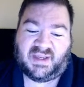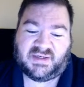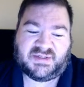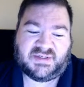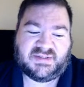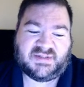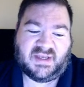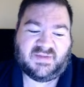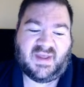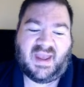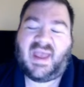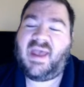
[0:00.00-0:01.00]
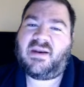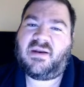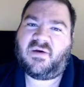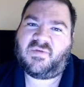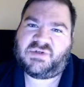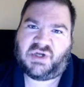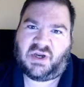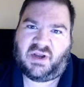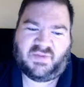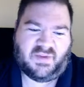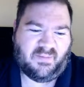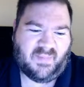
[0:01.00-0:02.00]
And she said, the head of
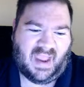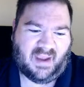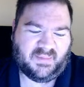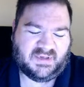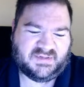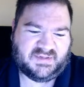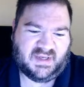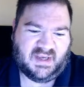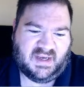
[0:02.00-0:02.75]
John the Baptist.